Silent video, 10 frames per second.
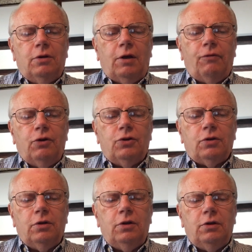
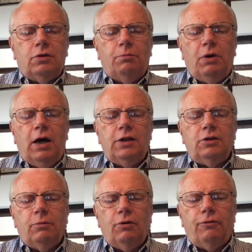definition, it is
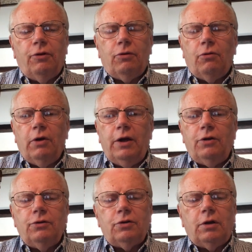impossible for the
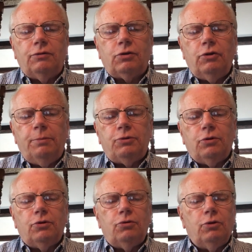writers of
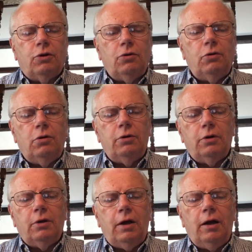Scripture to record
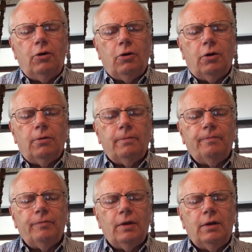an error
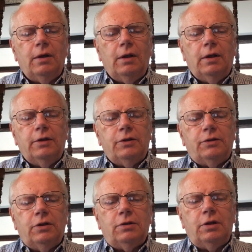
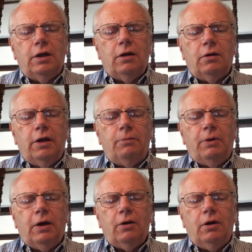since they are led
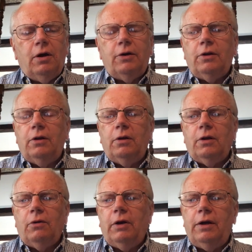by God in
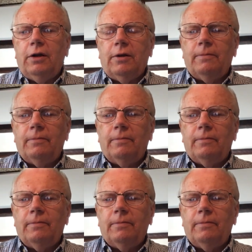their writing.